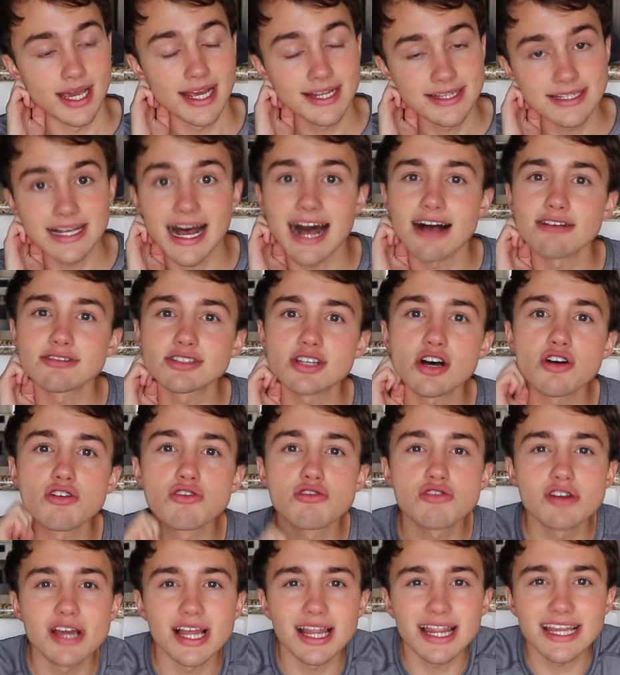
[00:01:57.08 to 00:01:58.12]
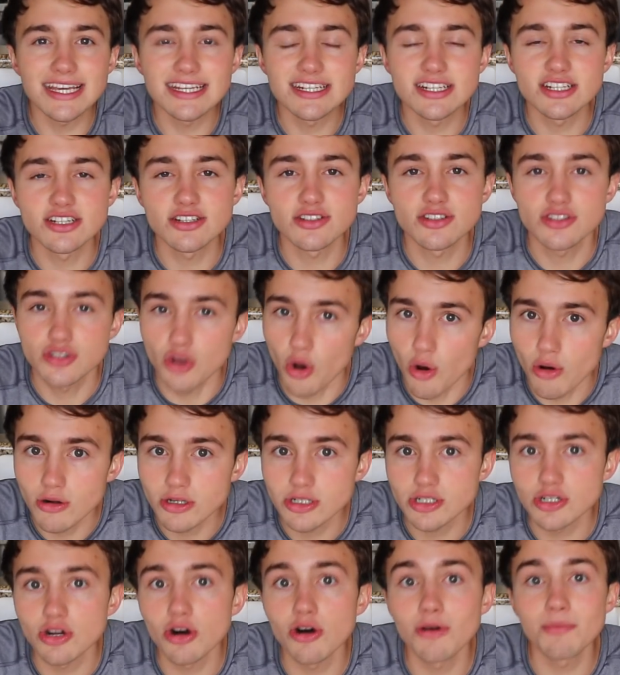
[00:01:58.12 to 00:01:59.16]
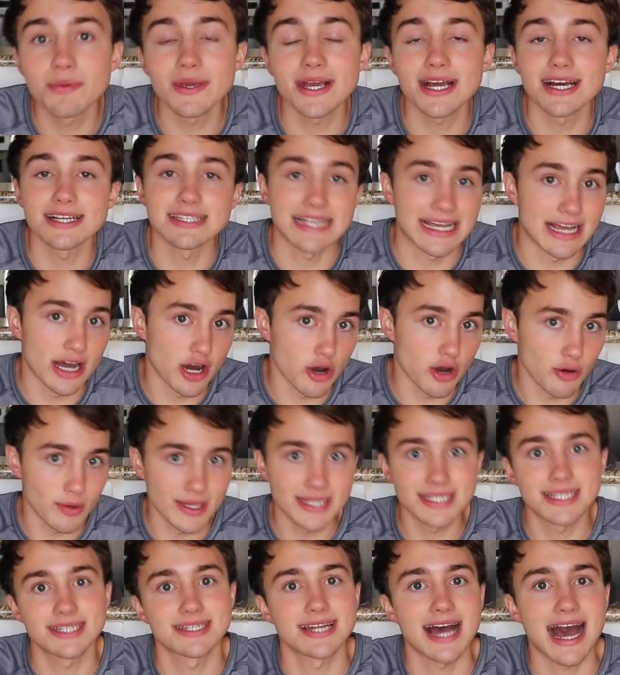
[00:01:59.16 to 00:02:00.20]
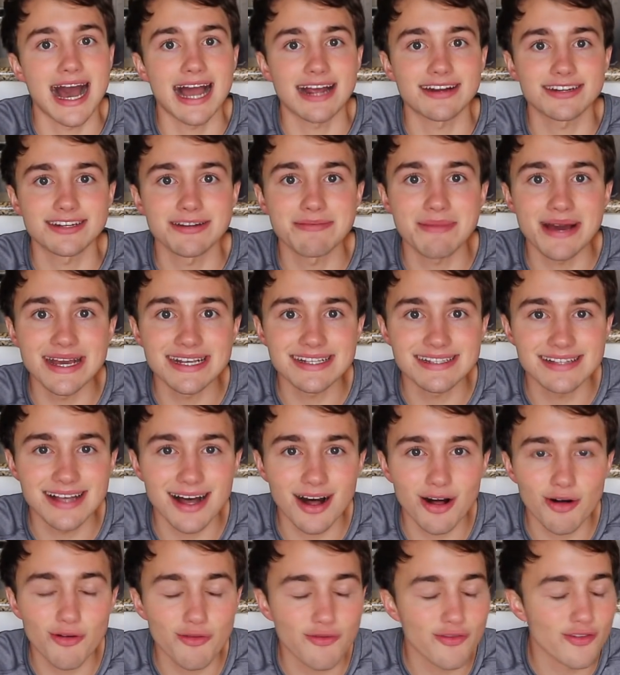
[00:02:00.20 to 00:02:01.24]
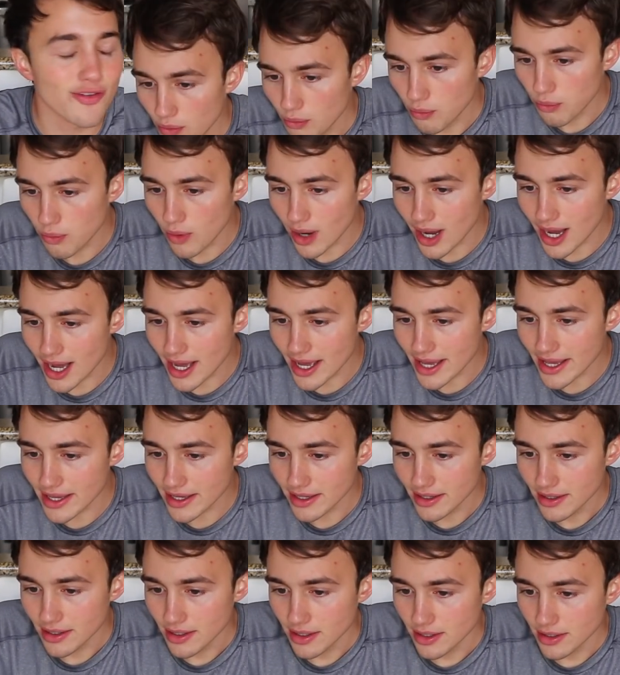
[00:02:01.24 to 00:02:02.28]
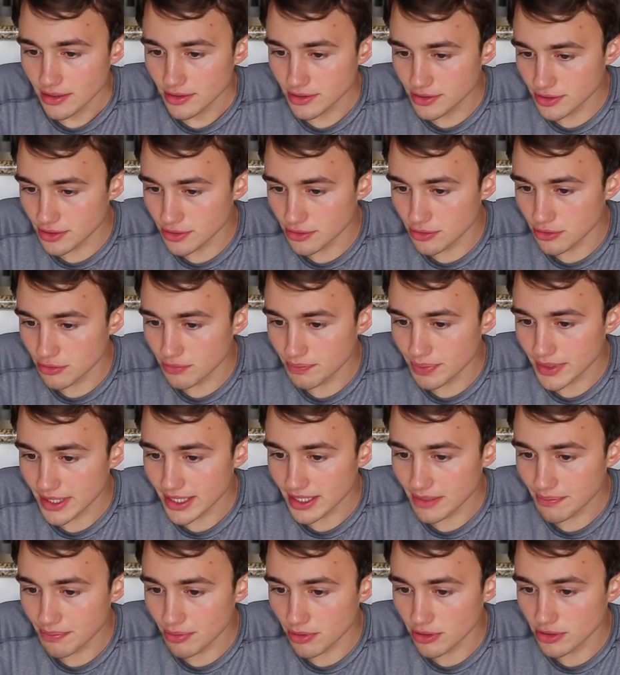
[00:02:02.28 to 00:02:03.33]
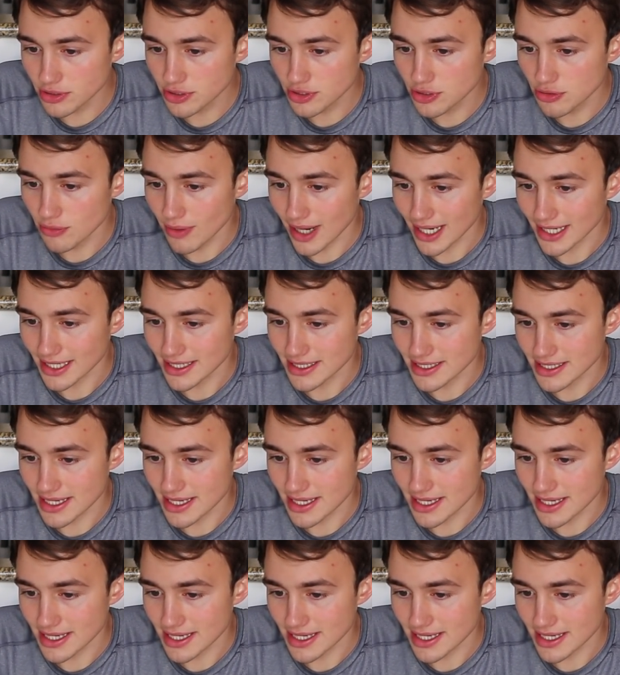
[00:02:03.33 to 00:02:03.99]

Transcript: It's also really social because I always talk to myself. What do people do on a